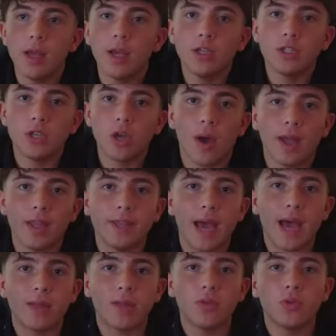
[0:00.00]
So I
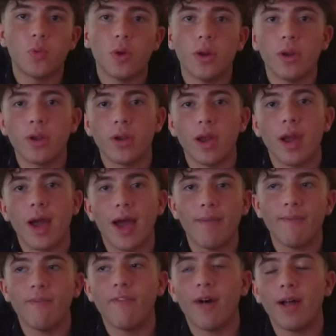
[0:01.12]
download Twitter. I'm
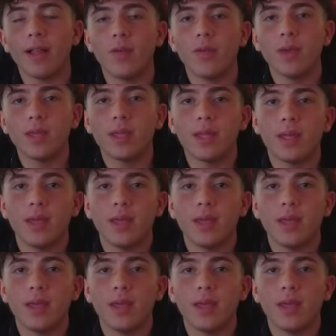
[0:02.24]
following